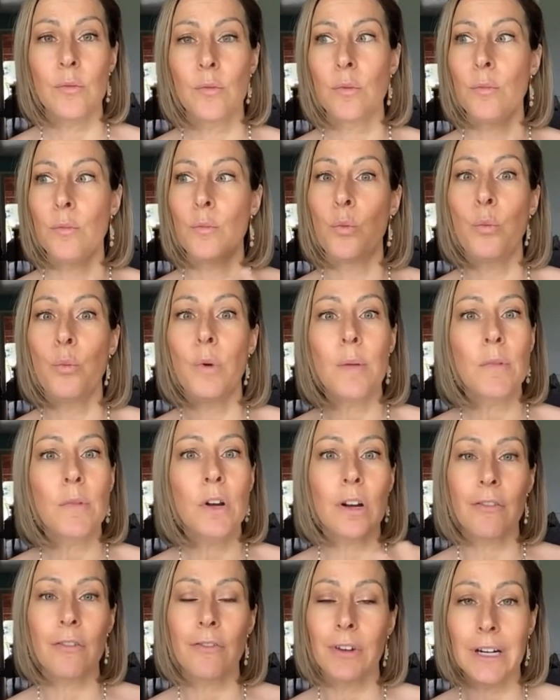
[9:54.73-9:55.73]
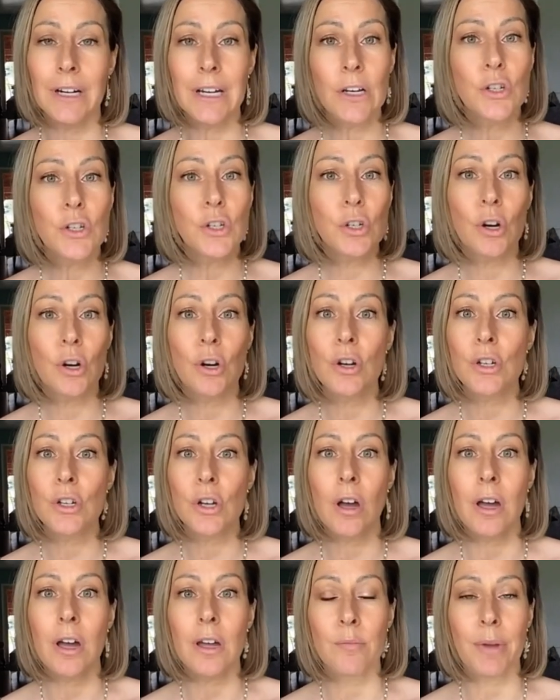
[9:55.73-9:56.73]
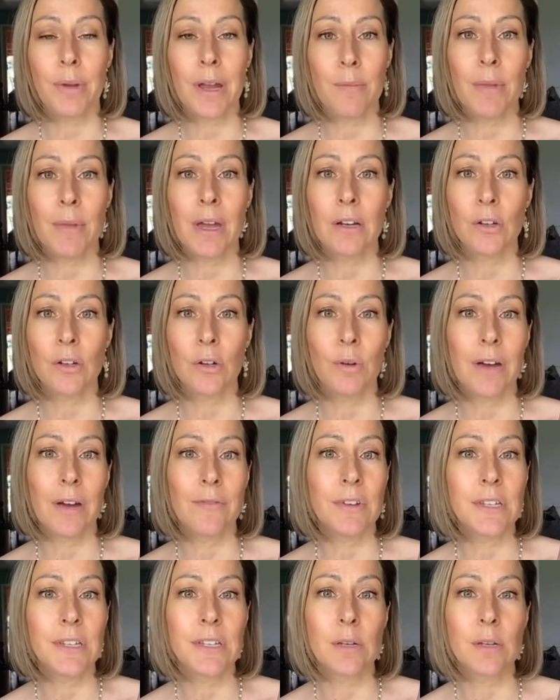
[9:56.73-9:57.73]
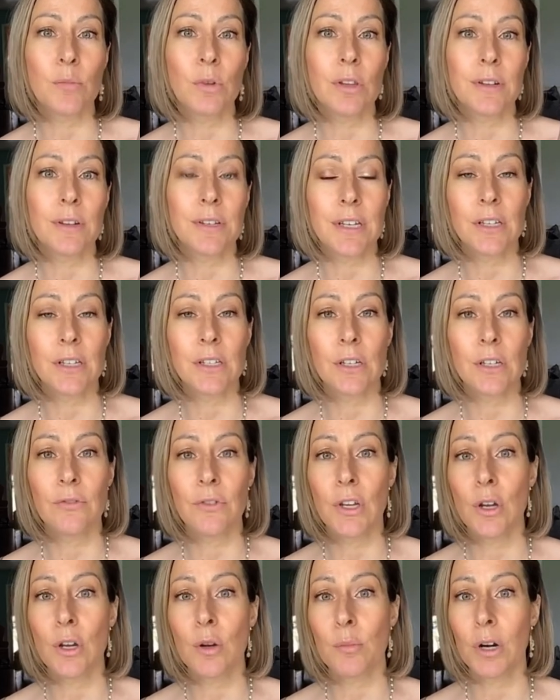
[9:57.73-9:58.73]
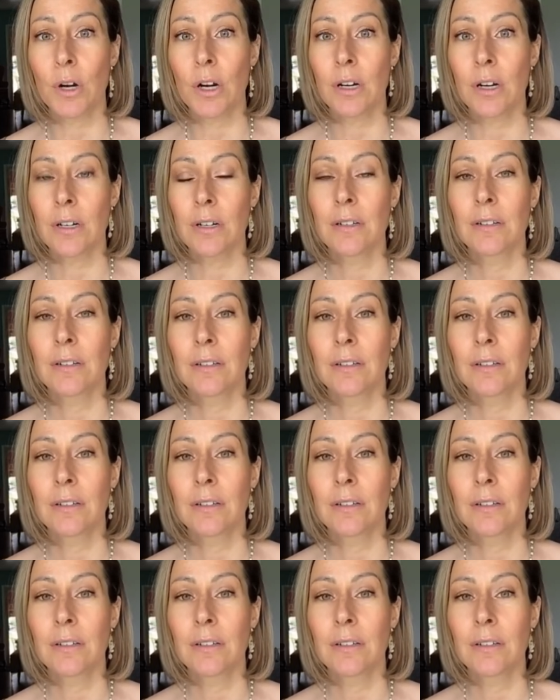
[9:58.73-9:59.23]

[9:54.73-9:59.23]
Women yes. are very turned on by men who have a similar sense of humor.